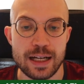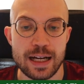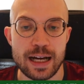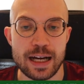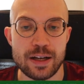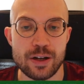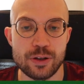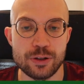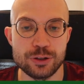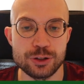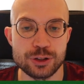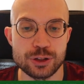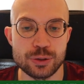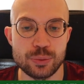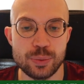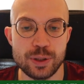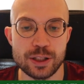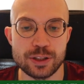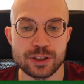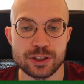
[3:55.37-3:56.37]
and also
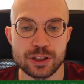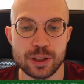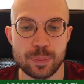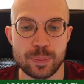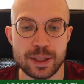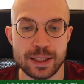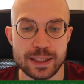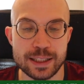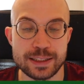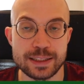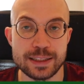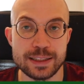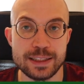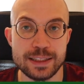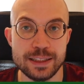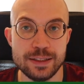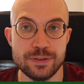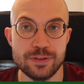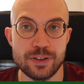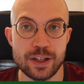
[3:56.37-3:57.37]
we are stopping this
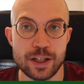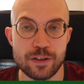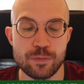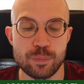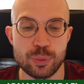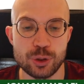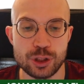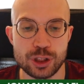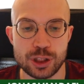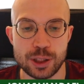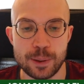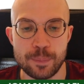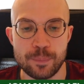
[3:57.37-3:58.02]
g5 push.